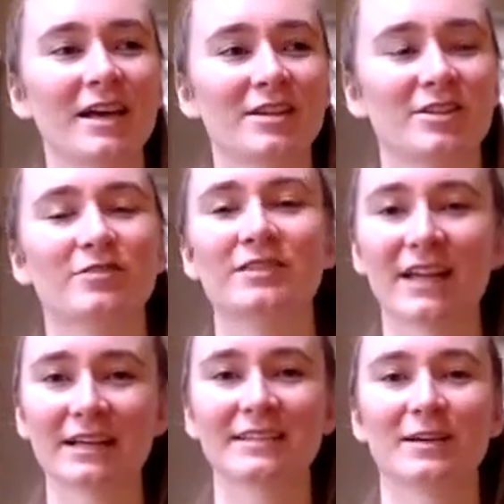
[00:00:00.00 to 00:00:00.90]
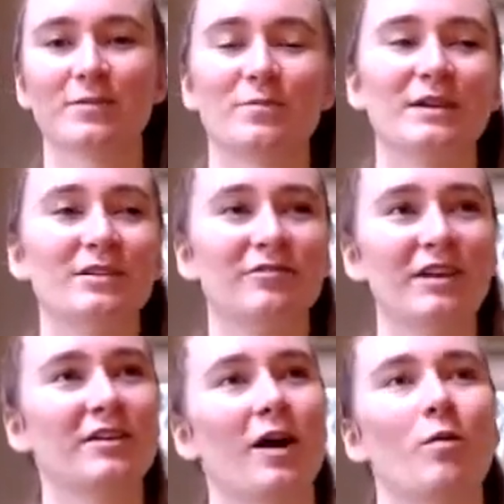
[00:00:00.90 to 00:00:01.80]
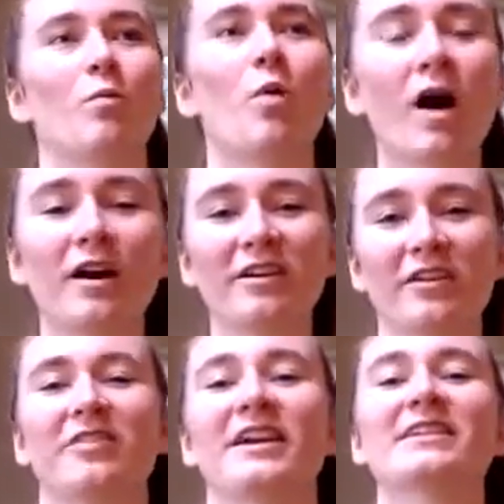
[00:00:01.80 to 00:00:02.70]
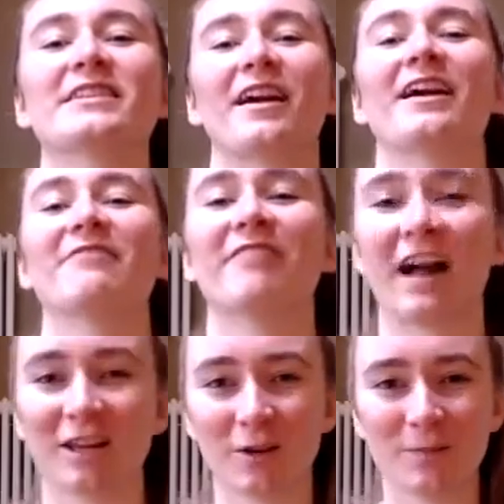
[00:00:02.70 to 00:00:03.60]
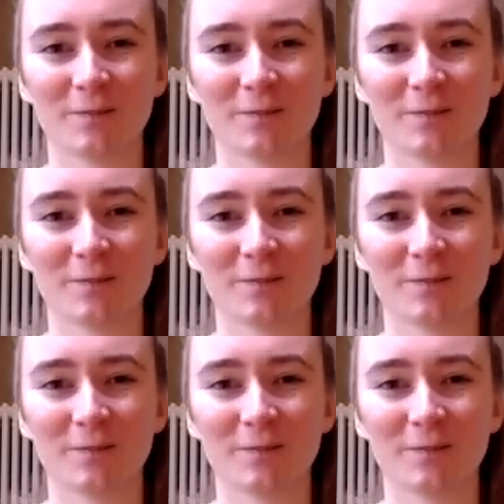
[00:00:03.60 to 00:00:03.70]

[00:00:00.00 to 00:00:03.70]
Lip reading: So the next thing would be to figure out, what are the things that I value?